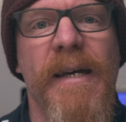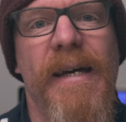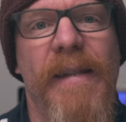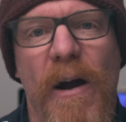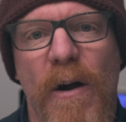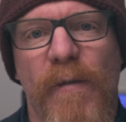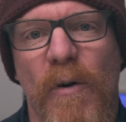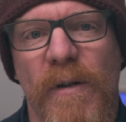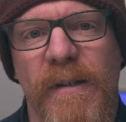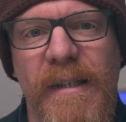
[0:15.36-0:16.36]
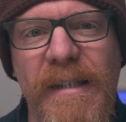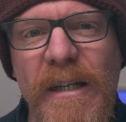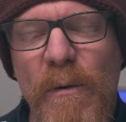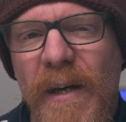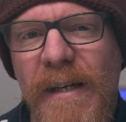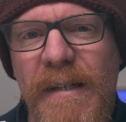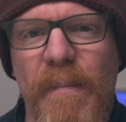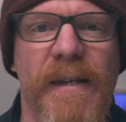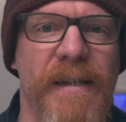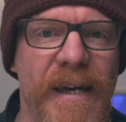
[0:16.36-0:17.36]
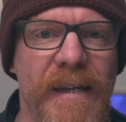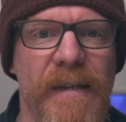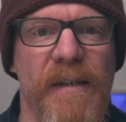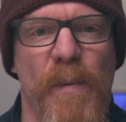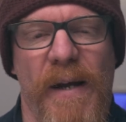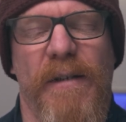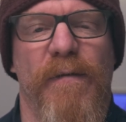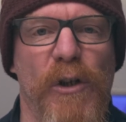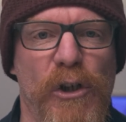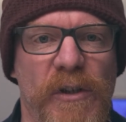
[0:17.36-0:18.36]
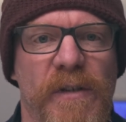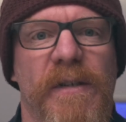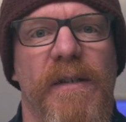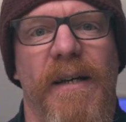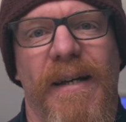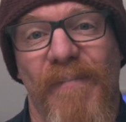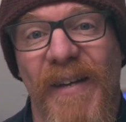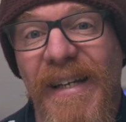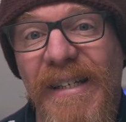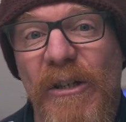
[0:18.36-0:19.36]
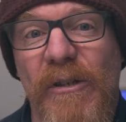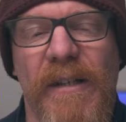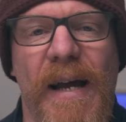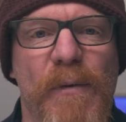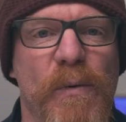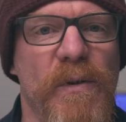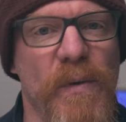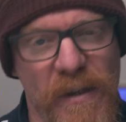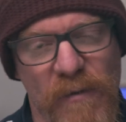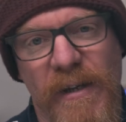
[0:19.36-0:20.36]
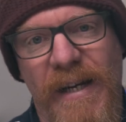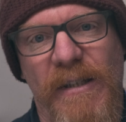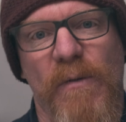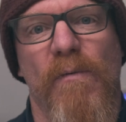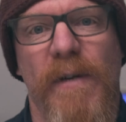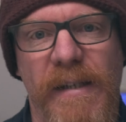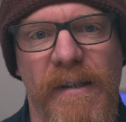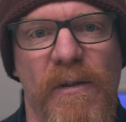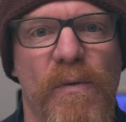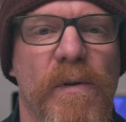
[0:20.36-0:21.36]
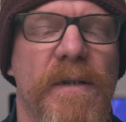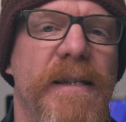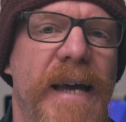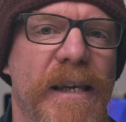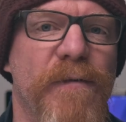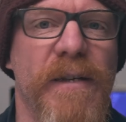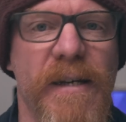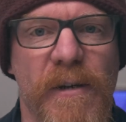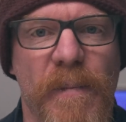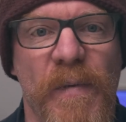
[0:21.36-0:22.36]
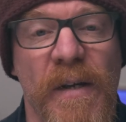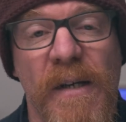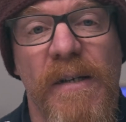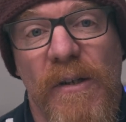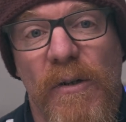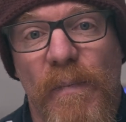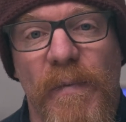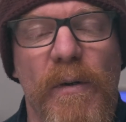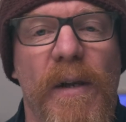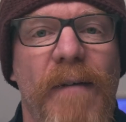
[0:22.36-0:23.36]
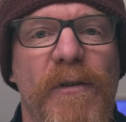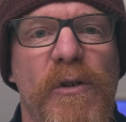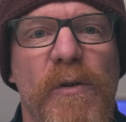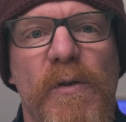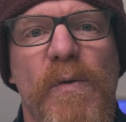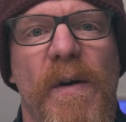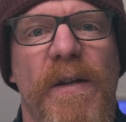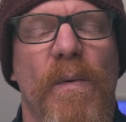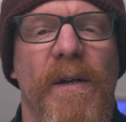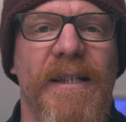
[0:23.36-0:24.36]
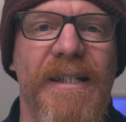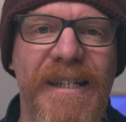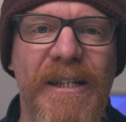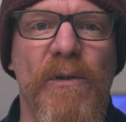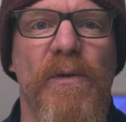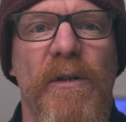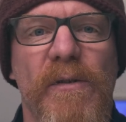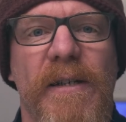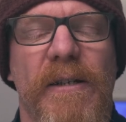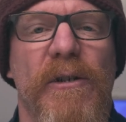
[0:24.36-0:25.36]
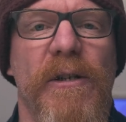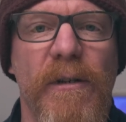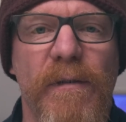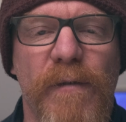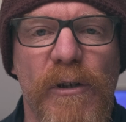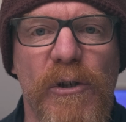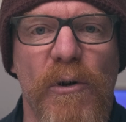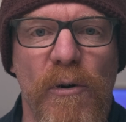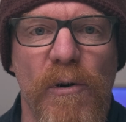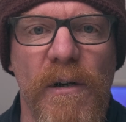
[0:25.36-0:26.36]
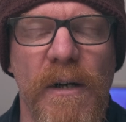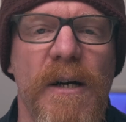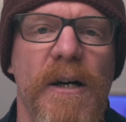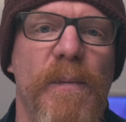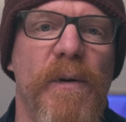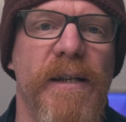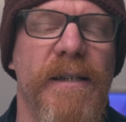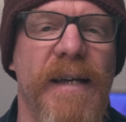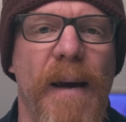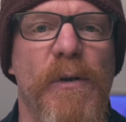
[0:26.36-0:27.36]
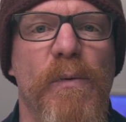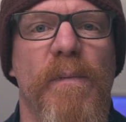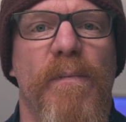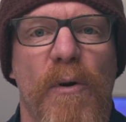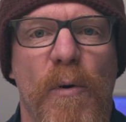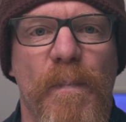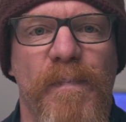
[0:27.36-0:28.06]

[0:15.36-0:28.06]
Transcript: They are, of course, continuing to maintain these branded versions, at least until Capture One 23 gets released towards the end of the year. So you'll have to choose whether you want to continue using your current version or upgrade to Capture One Pro,